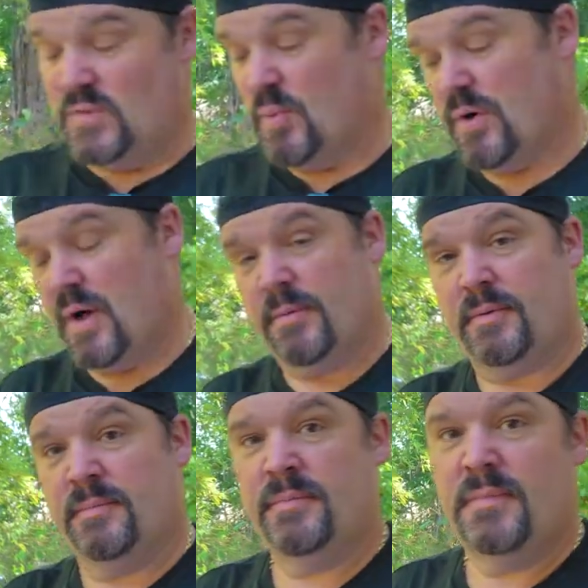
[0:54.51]
No
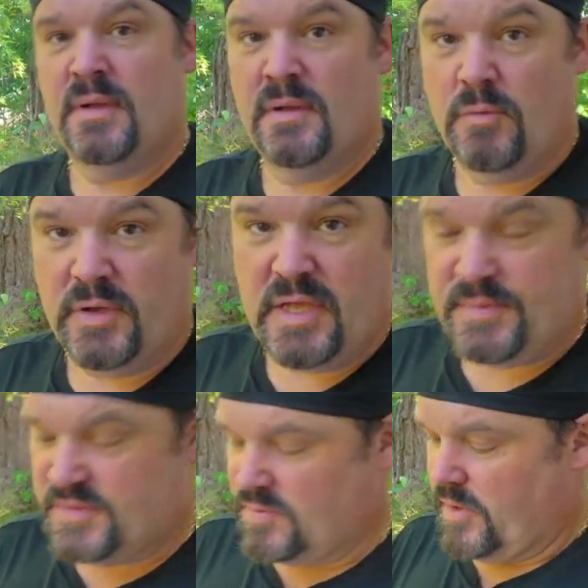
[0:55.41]
problem. We'll
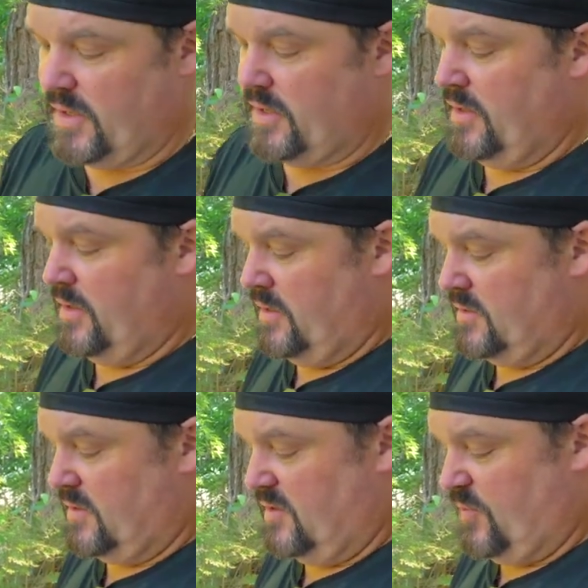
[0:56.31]
keep it square.
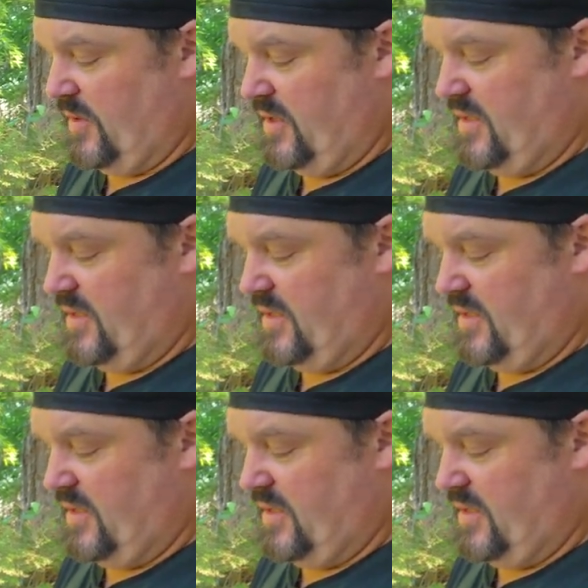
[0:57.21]
So this part of the